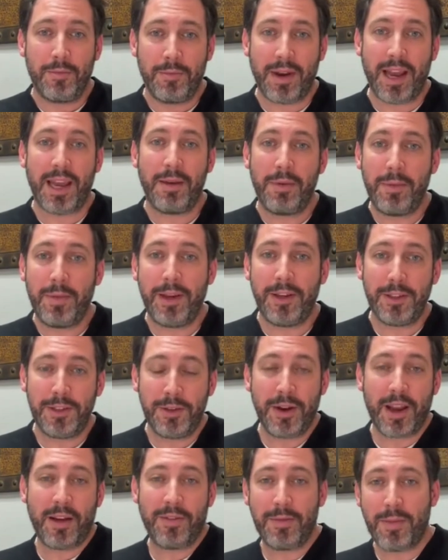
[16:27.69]
might be
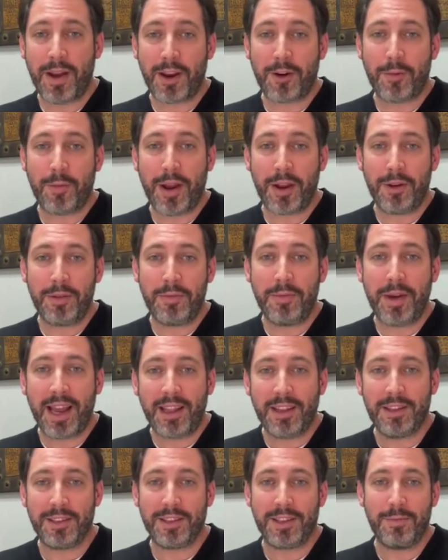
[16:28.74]
because you have a microbiome
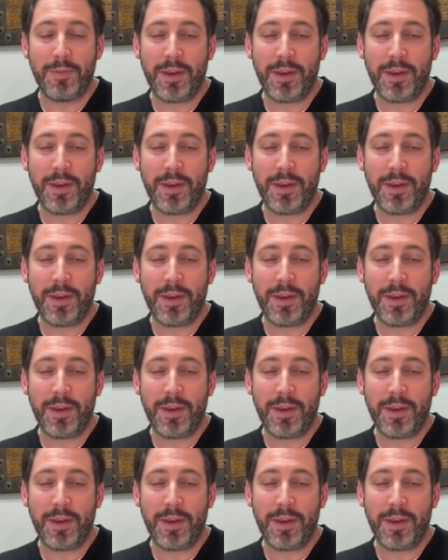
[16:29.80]
imbalance,